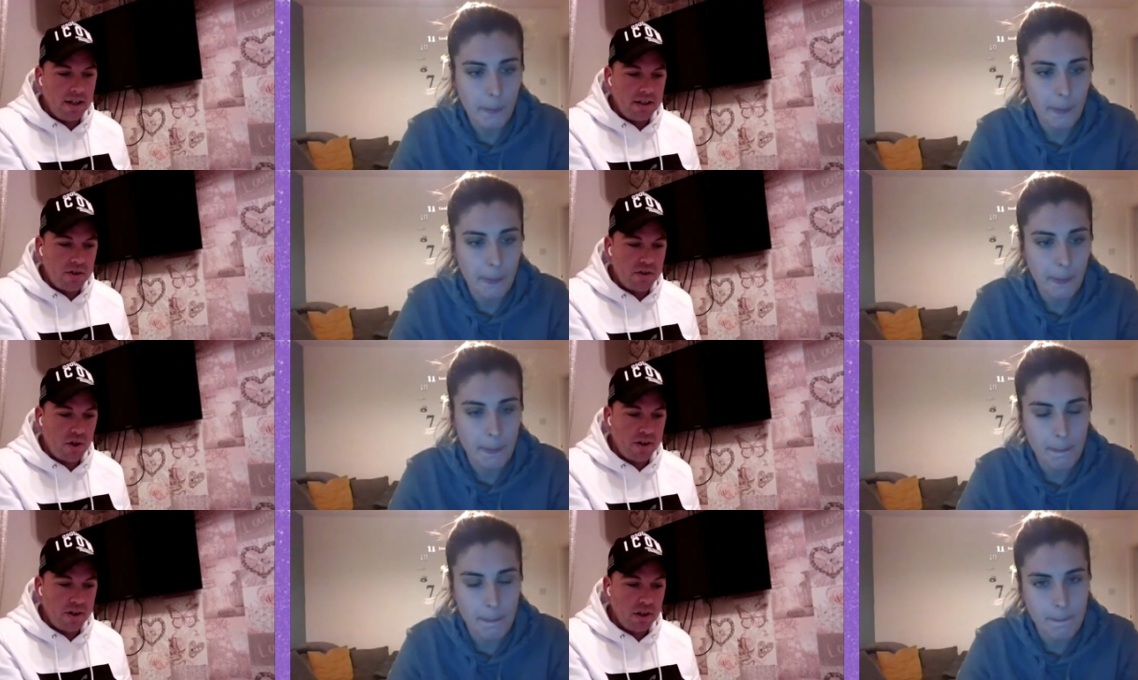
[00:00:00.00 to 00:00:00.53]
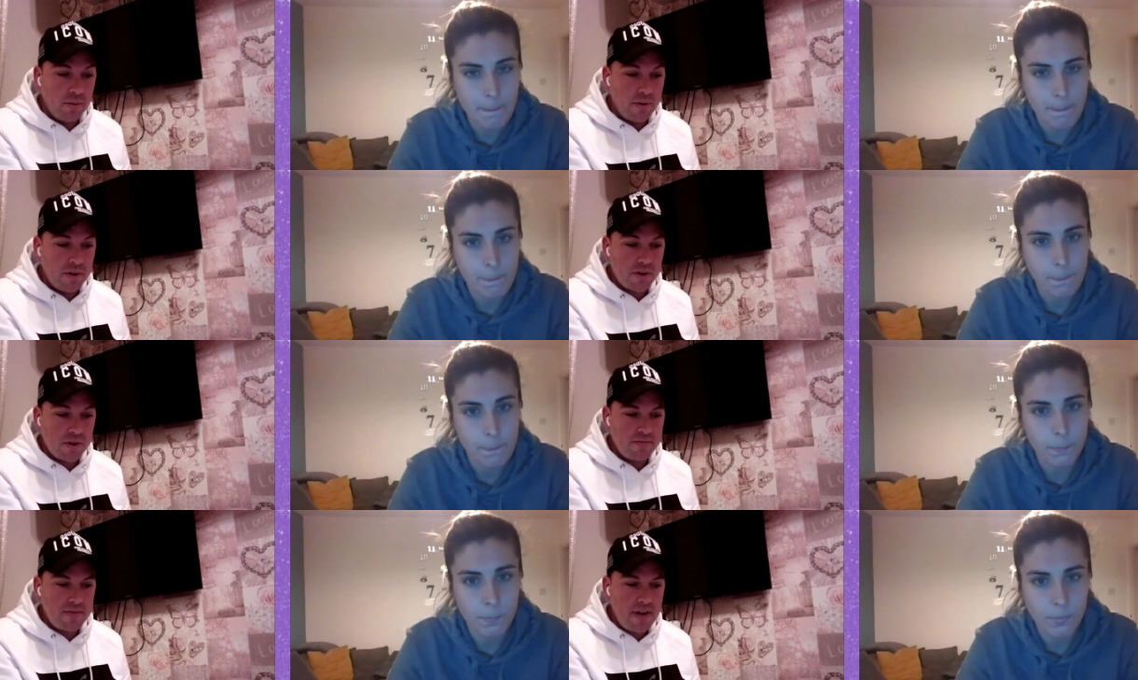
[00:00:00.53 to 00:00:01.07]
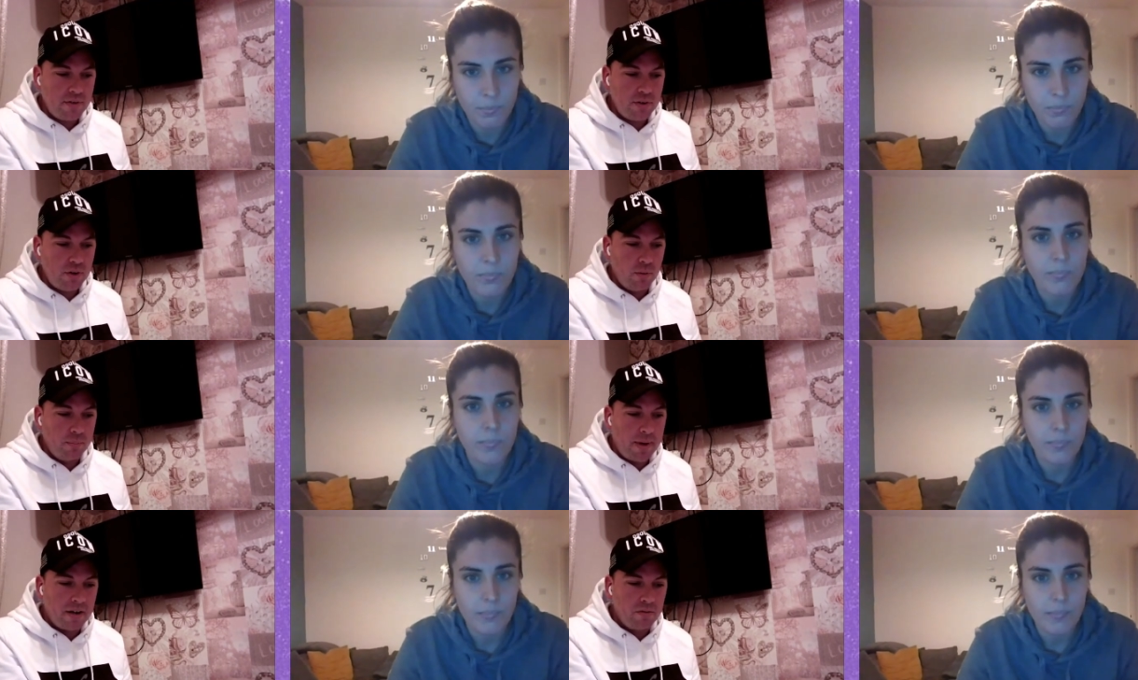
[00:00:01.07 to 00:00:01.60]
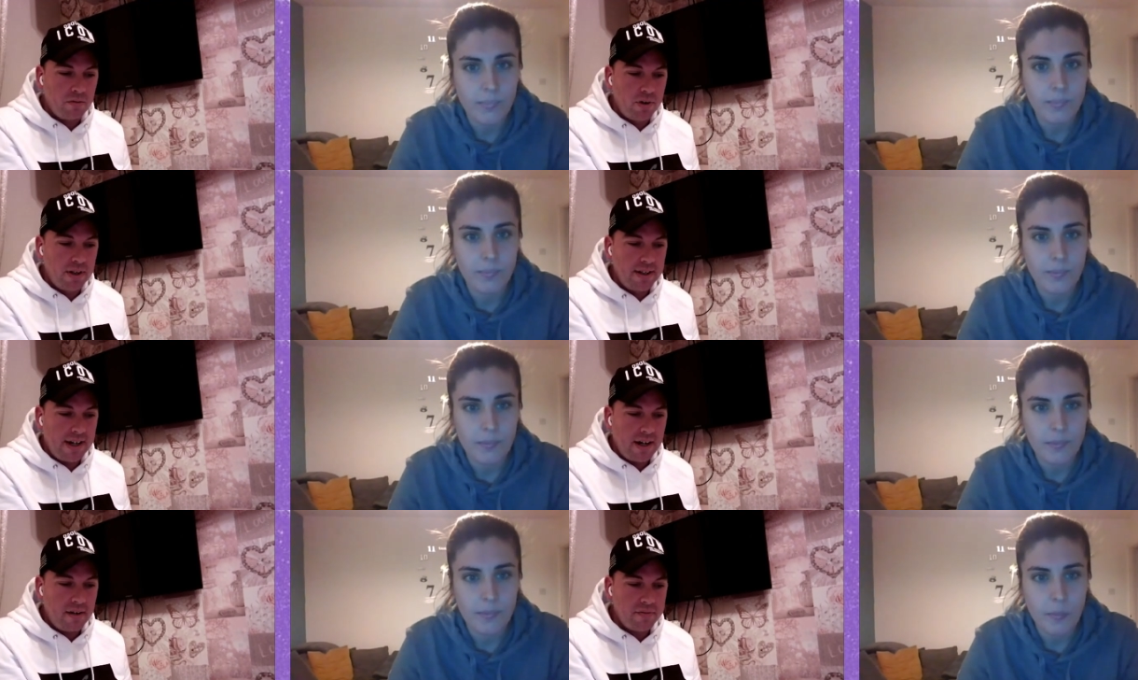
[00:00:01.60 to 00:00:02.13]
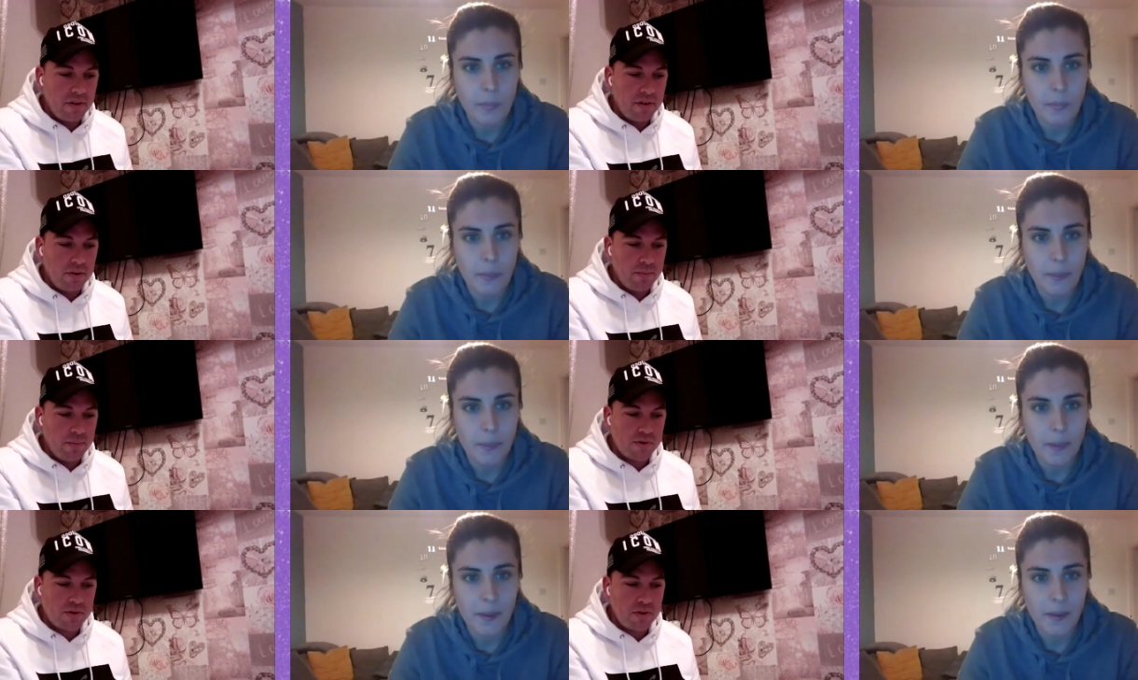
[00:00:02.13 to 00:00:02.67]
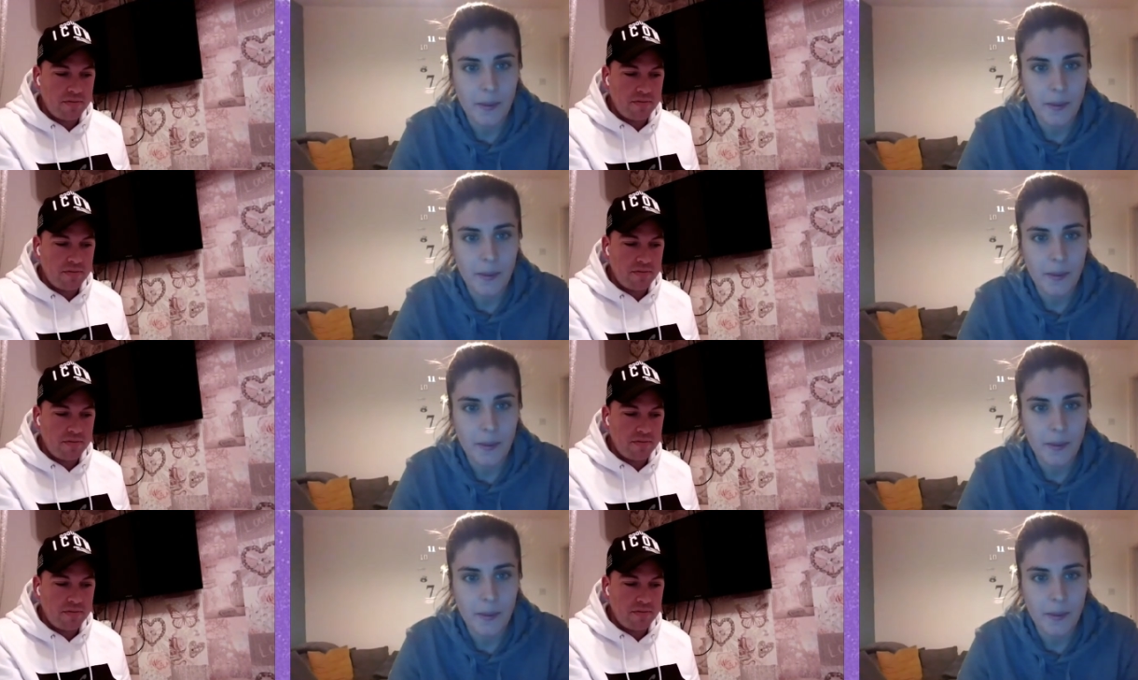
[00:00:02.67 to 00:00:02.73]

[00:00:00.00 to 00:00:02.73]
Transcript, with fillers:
Speaker 1: You joined Lewes. You've never looked back, really, have you?